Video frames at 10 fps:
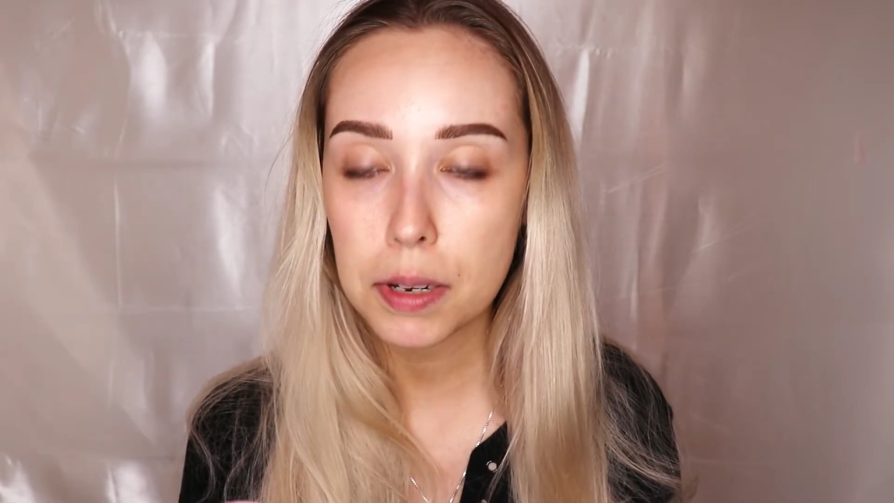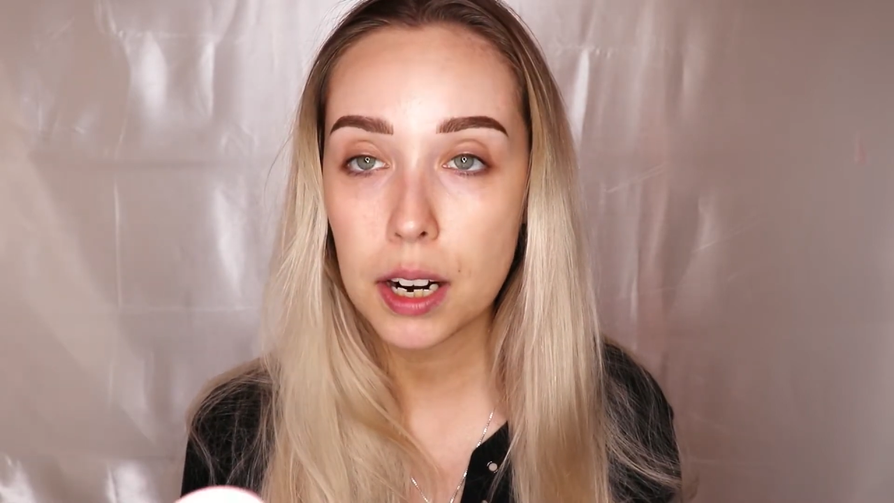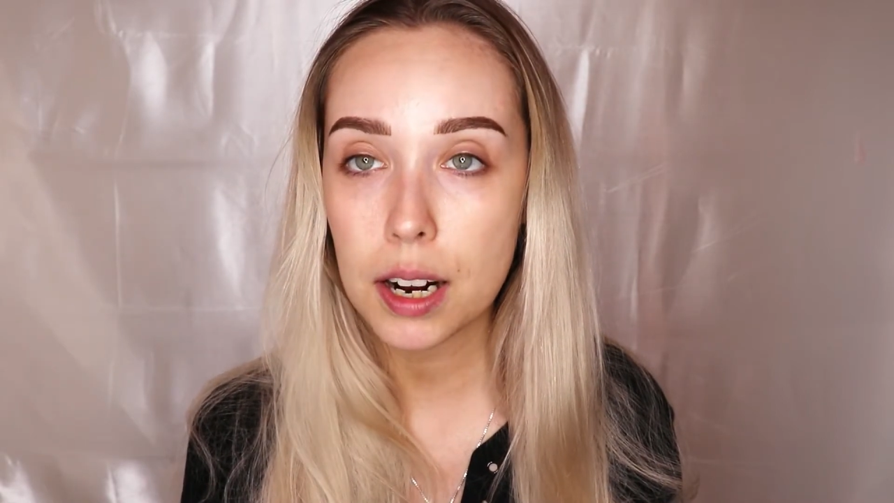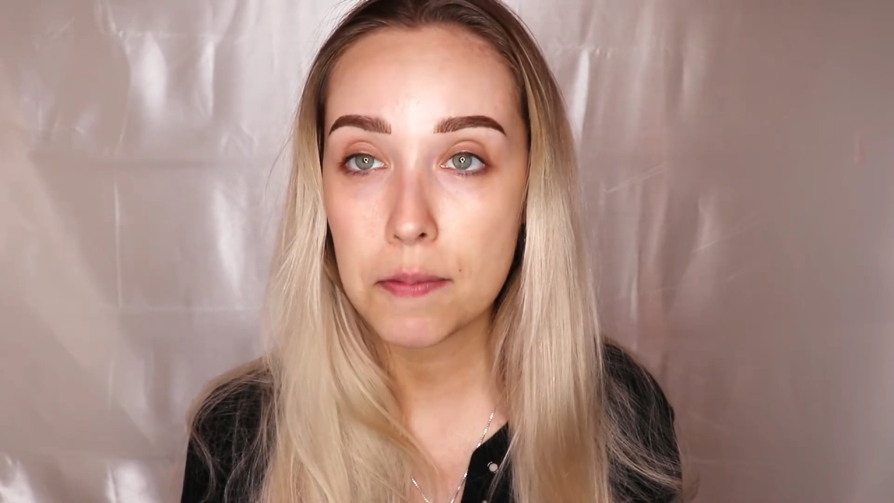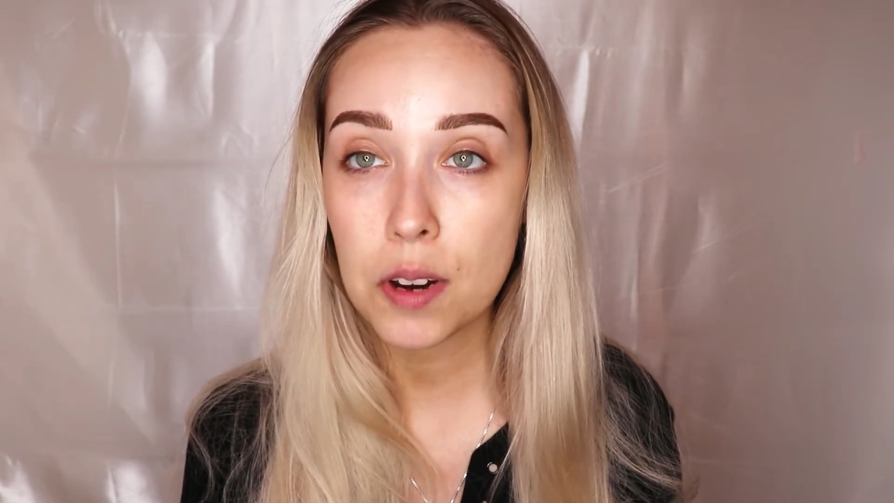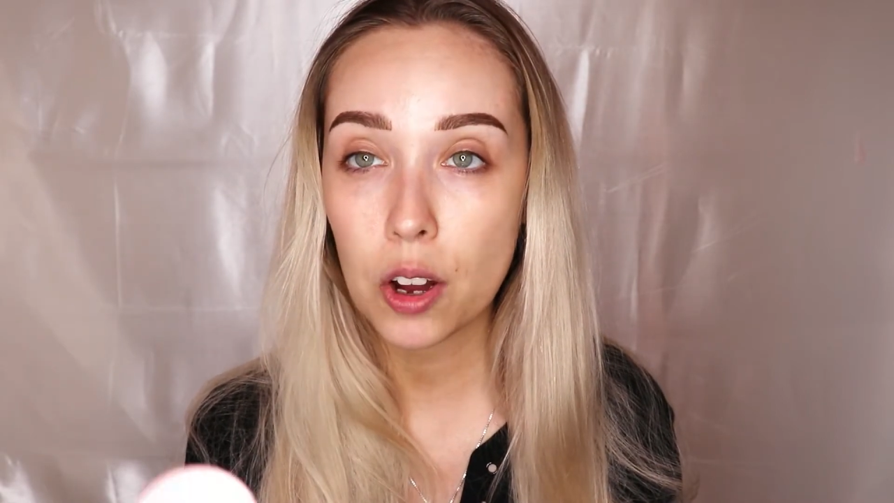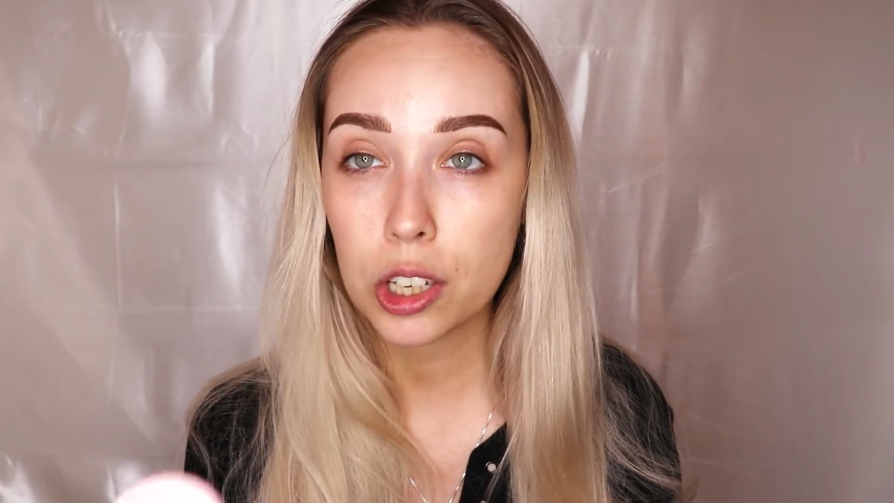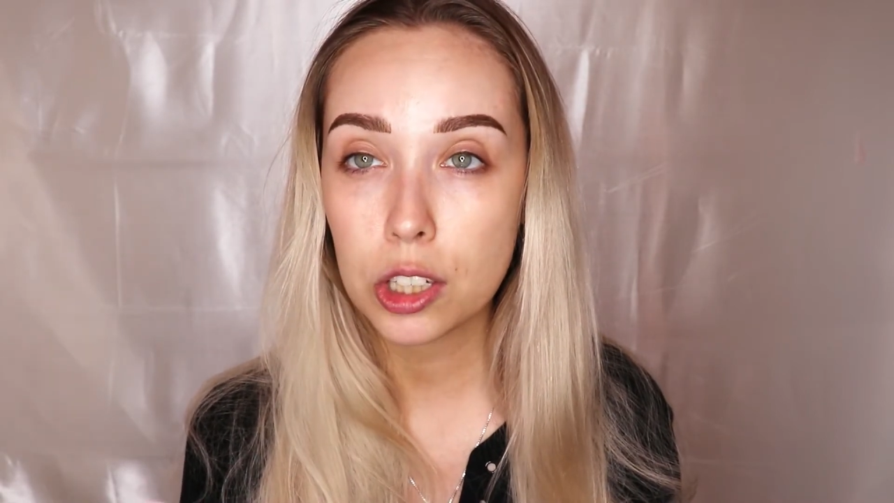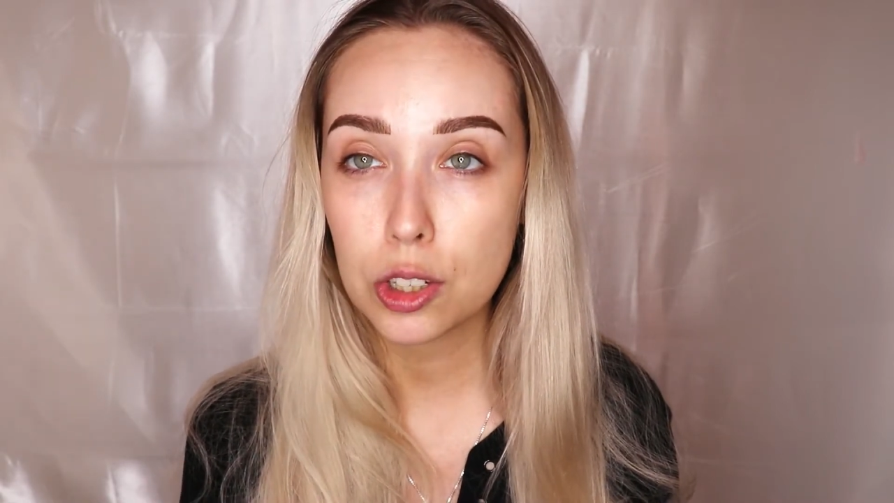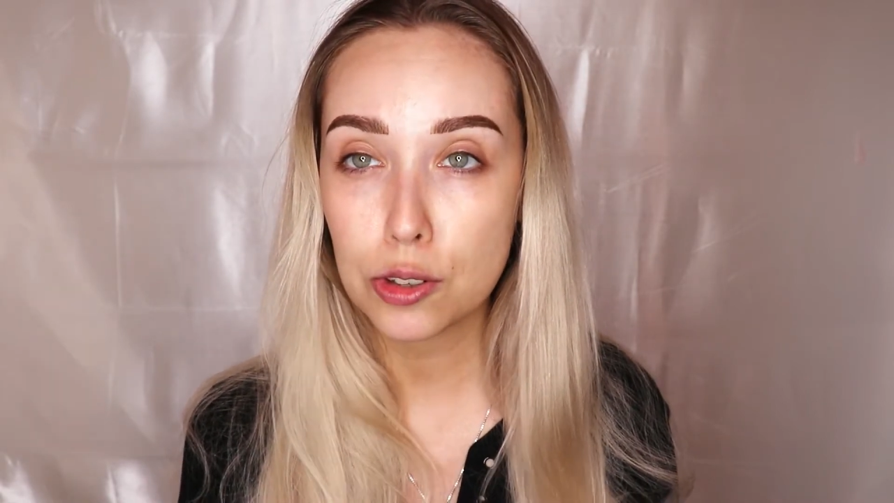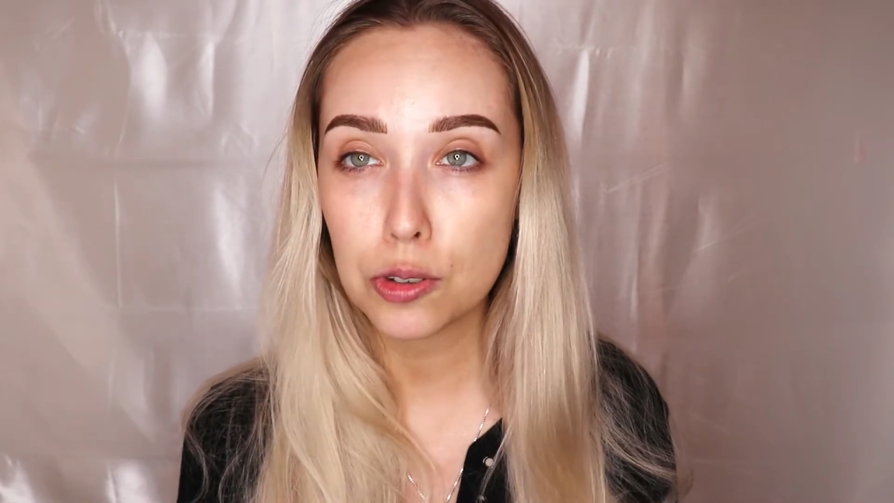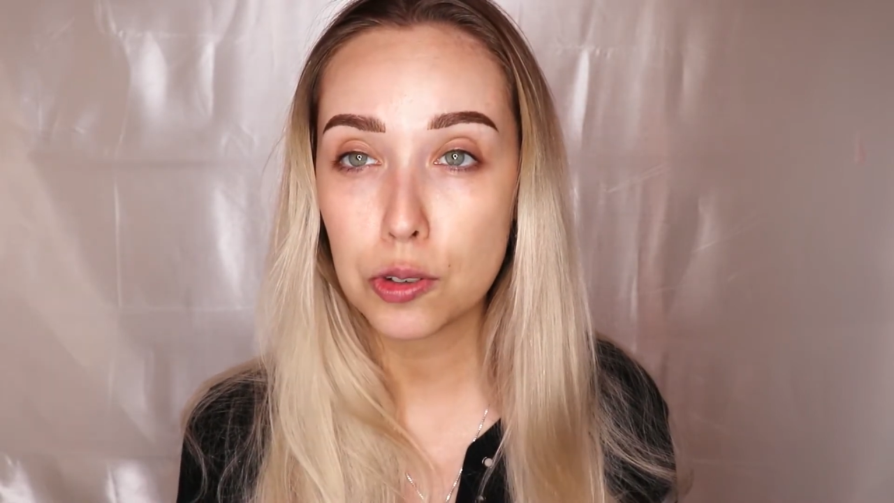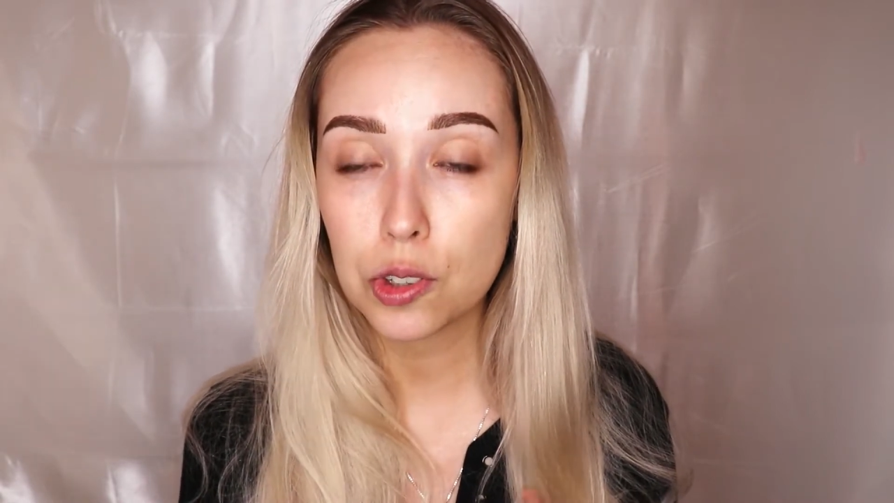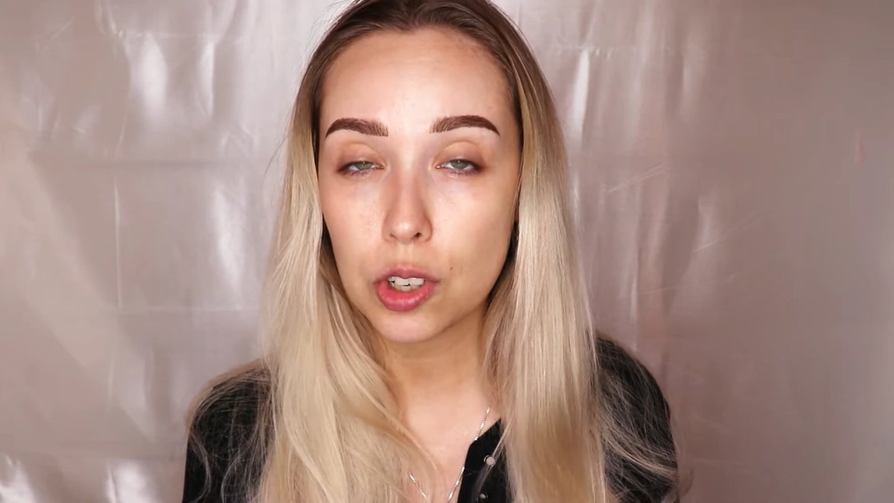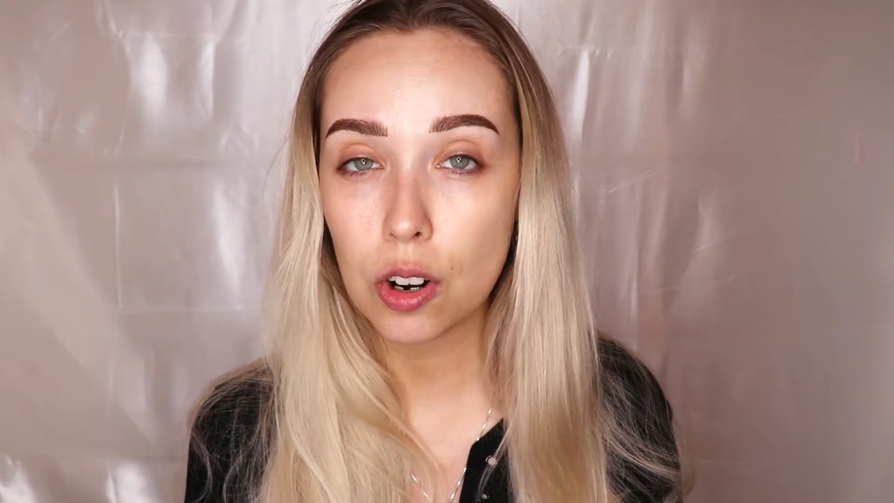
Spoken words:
but I'm not huge